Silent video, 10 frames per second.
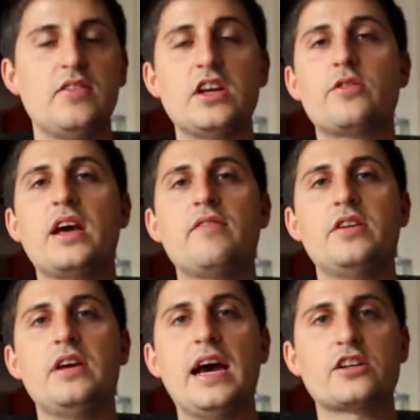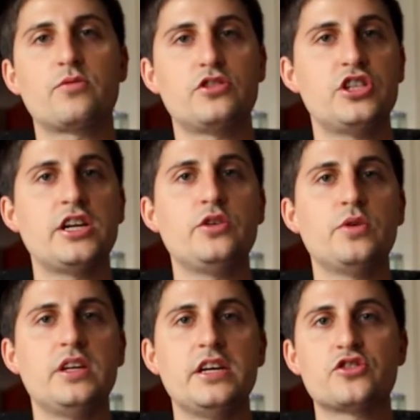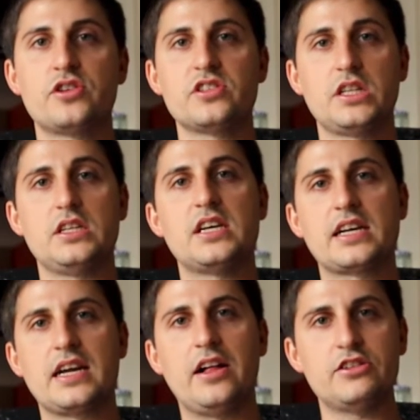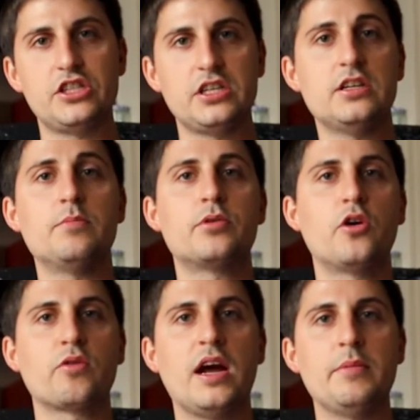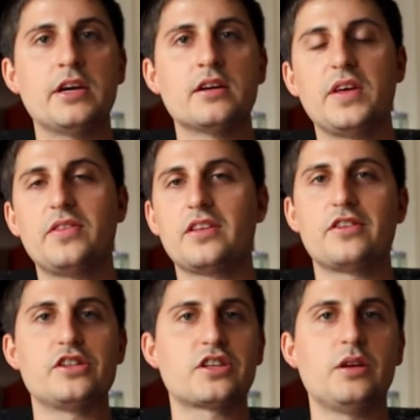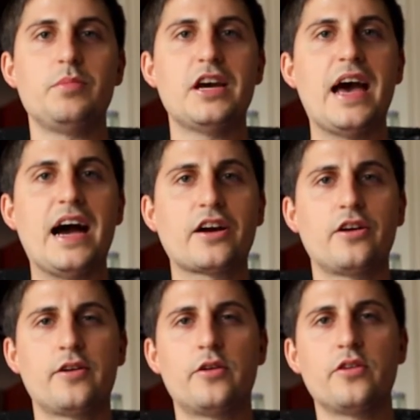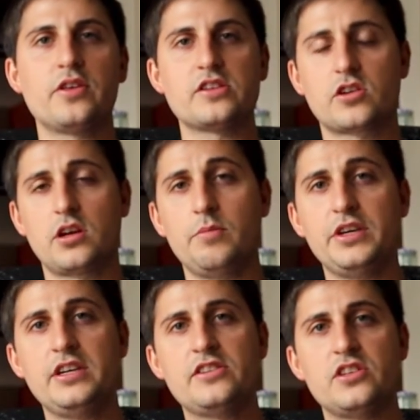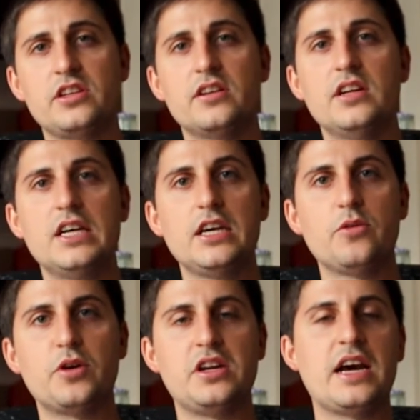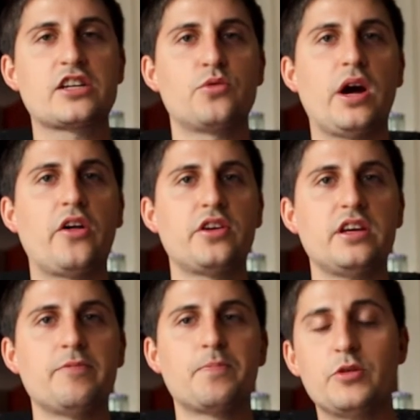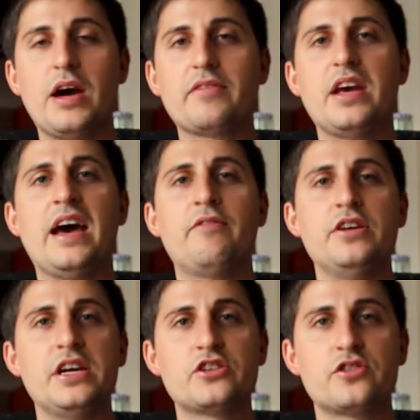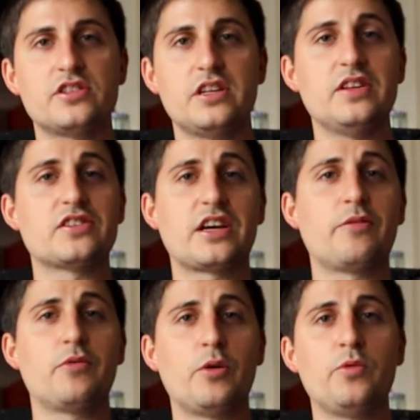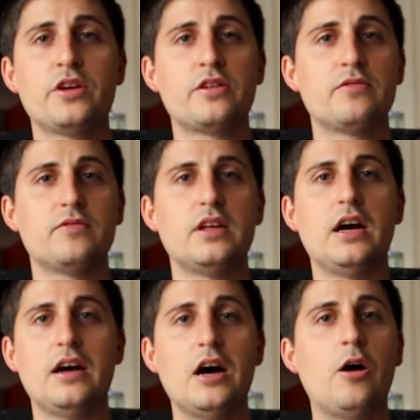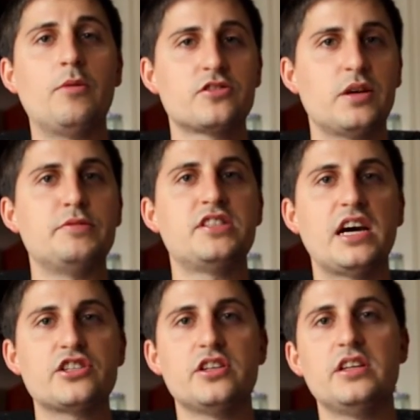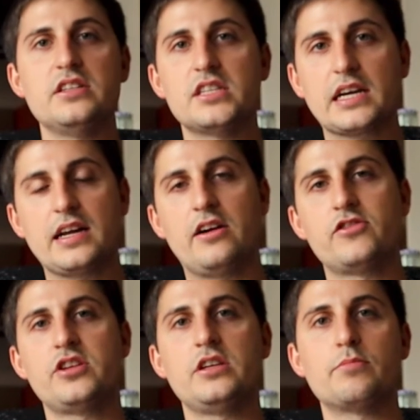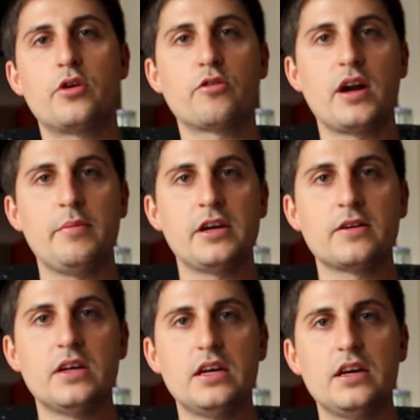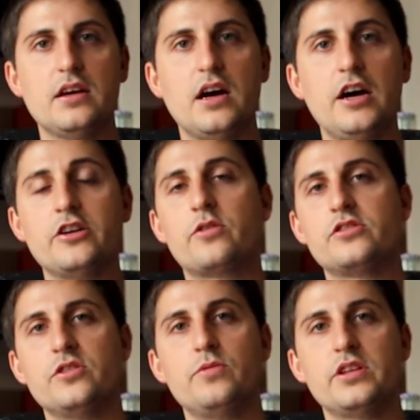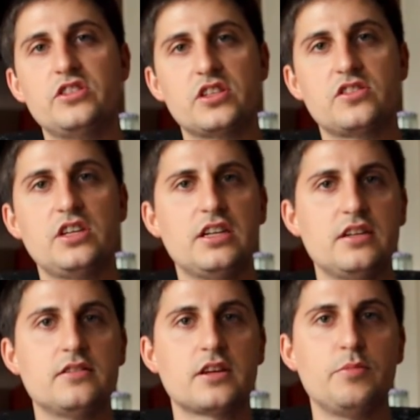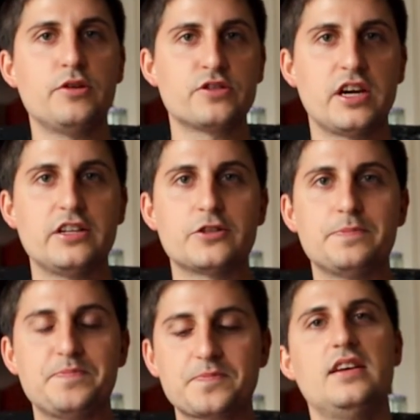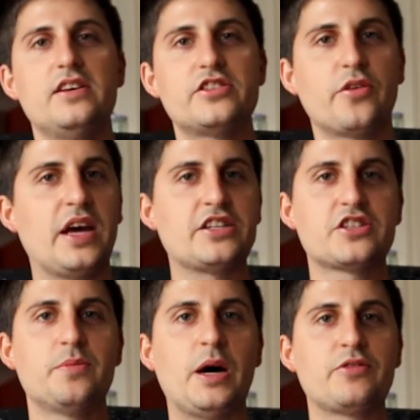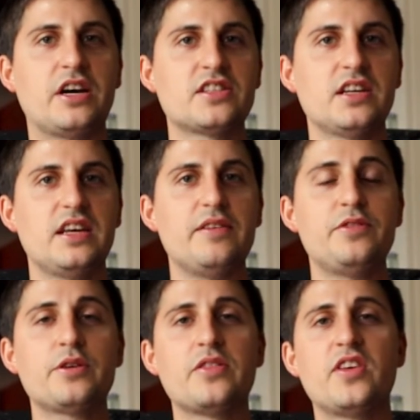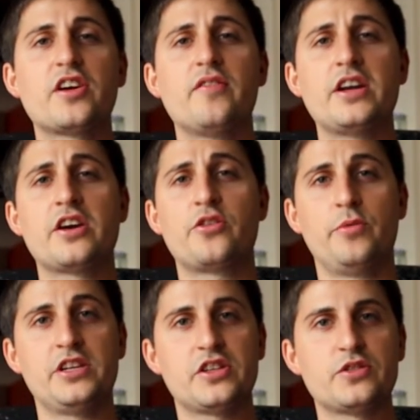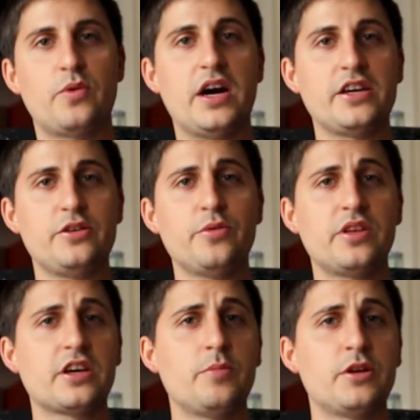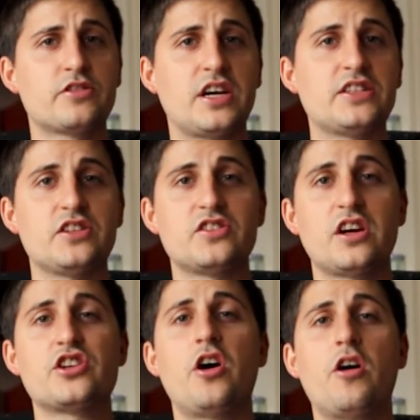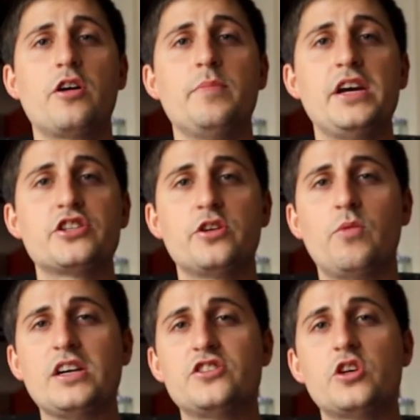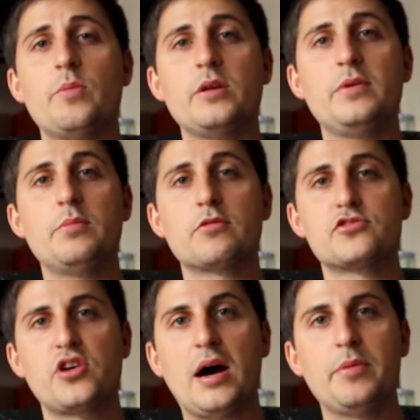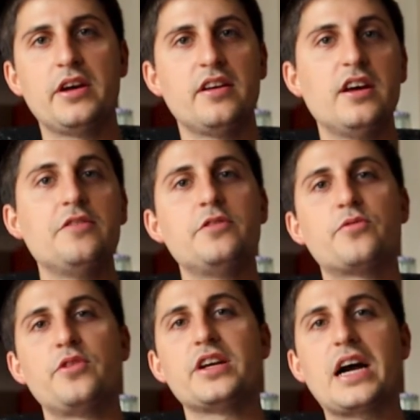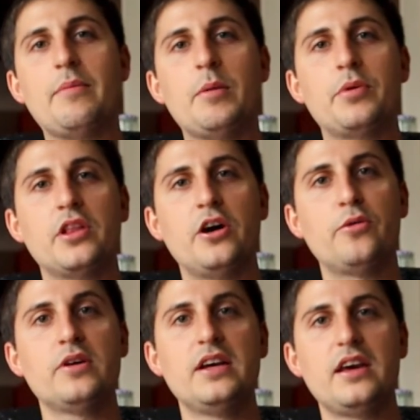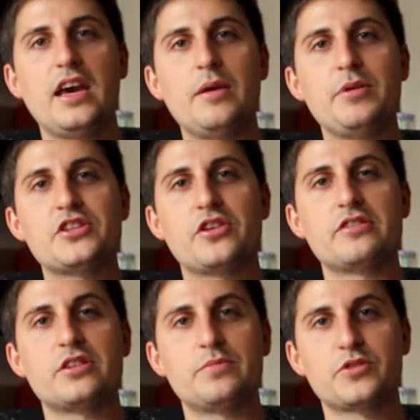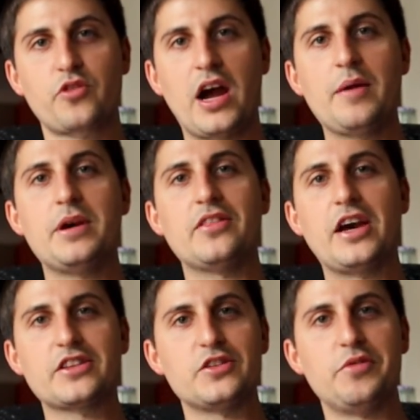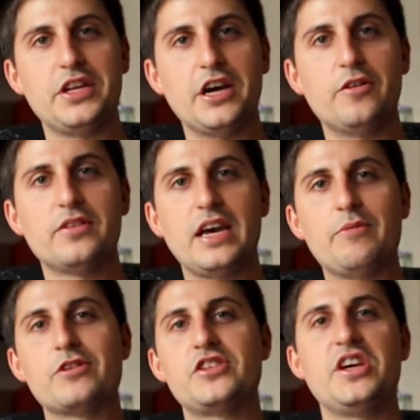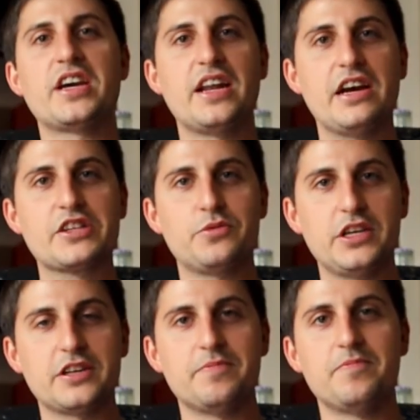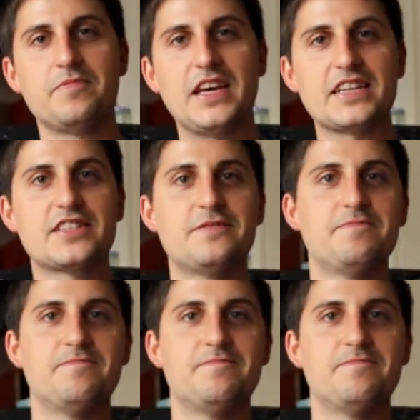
And they don't have an actual genuine interest in the technology and in programming. They think they're just going to be a hacker or things are going to be easy. When in actuality, you have to have an interest in this, like a, a real uh, almost obsession in technology and programming uh, in order to really succeed in computer science. So that just about does it. If you can think of any other reasons why you think computer science is such a hard major and why so many people drop it, feel free to comment below and be sure to subscribe and like this video. And we'll see you again next week. Thanks.